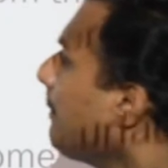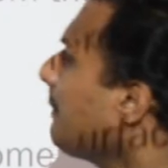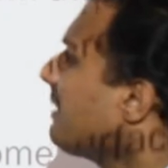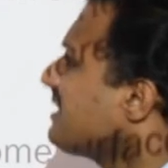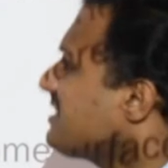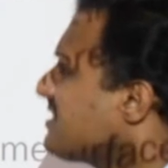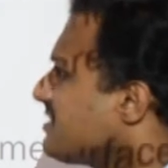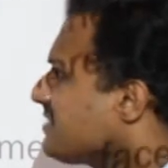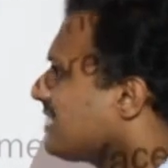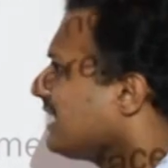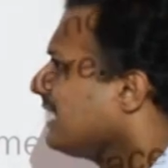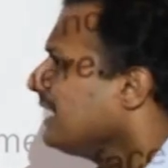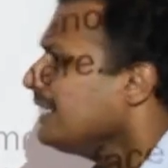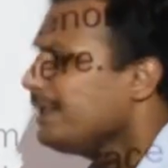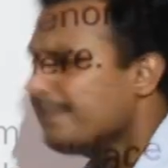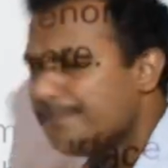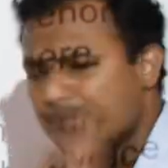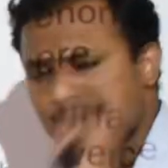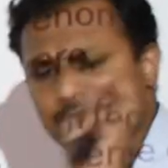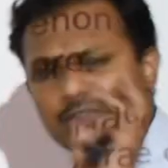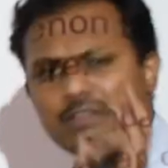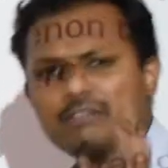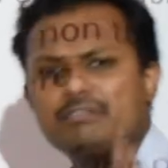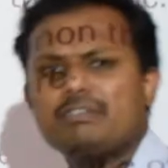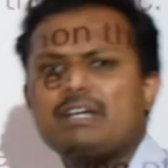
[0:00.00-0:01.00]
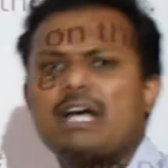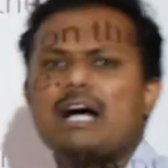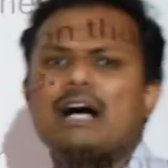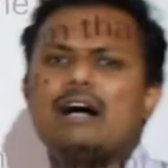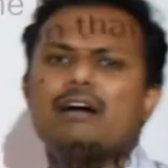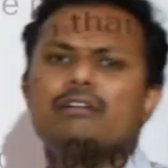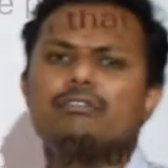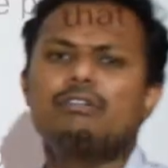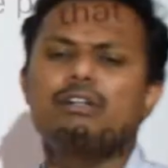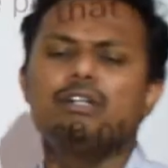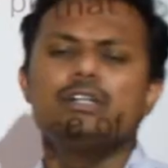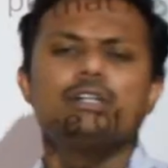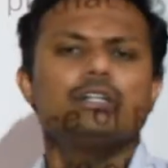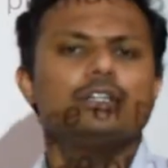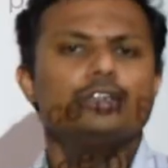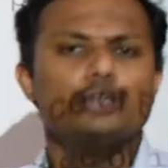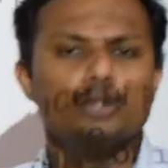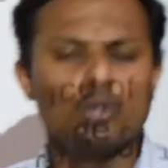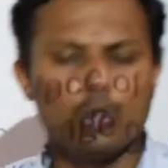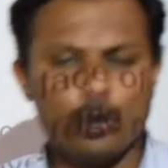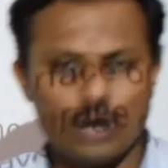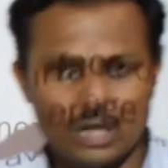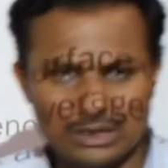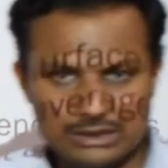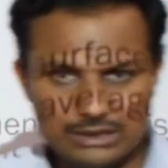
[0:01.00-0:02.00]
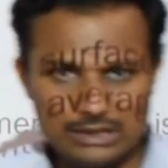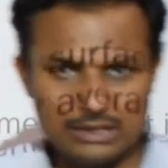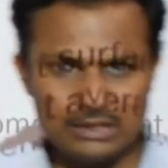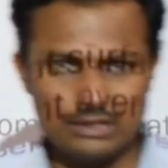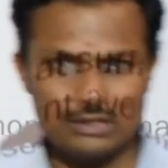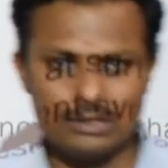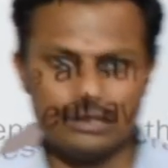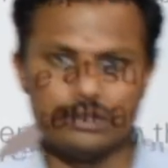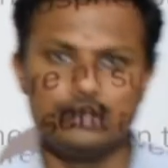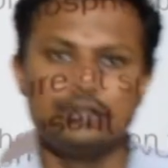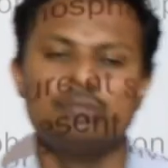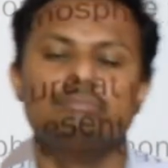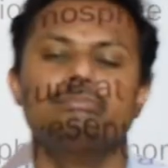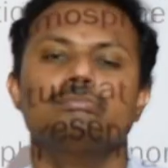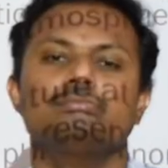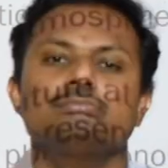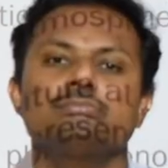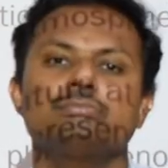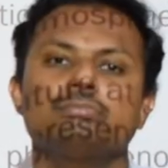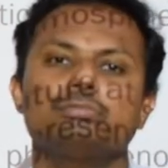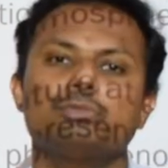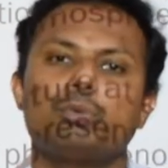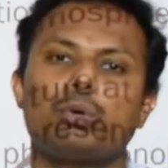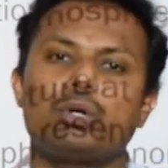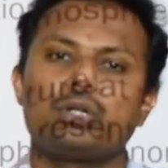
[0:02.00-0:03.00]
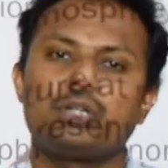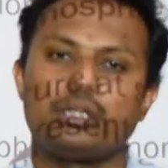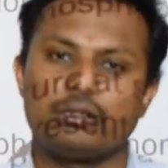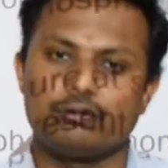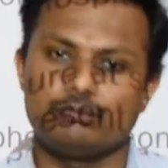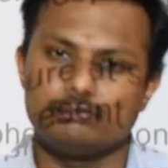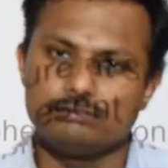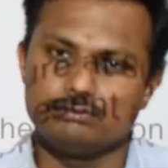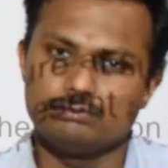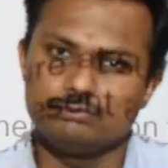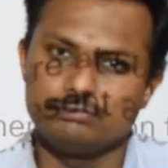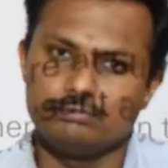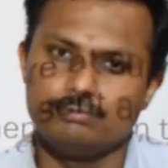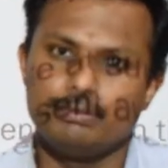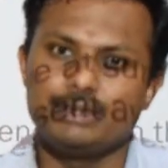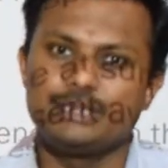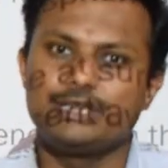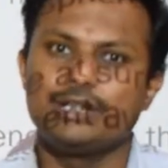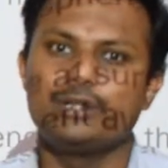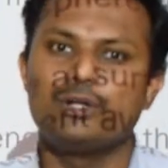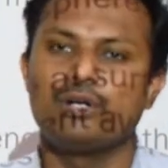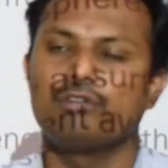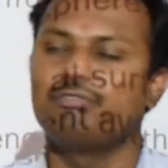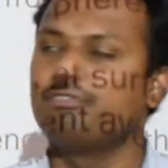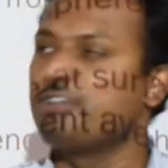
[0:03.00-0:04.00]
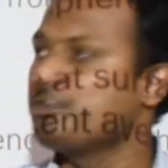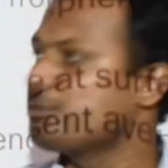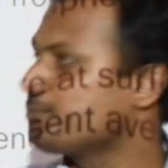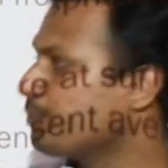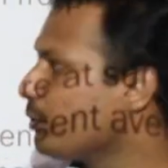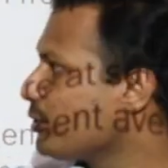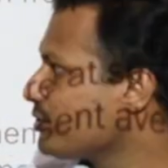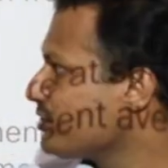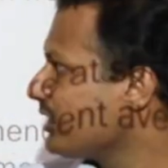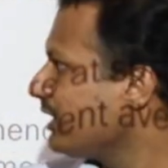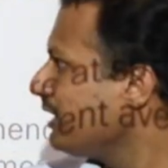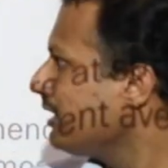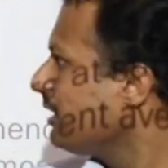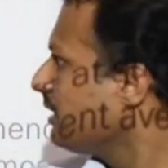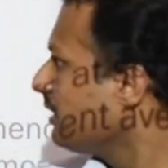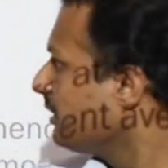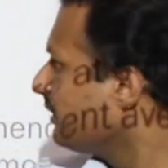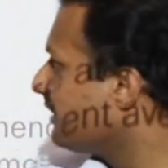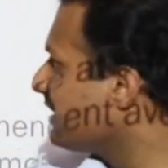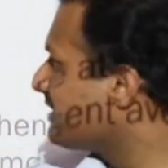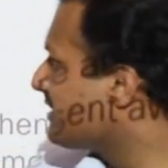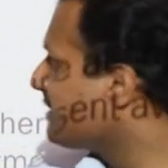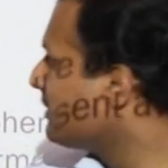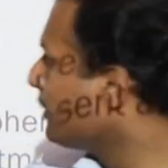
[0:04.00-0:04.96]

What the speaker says: but still, we have no other method of disposal. This is